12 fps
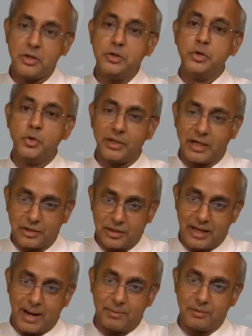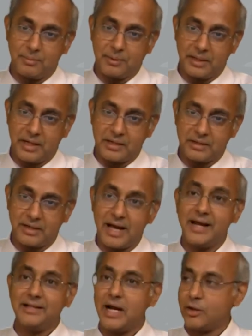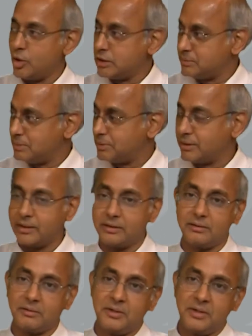new intellectual capital will be created and that will also be protected.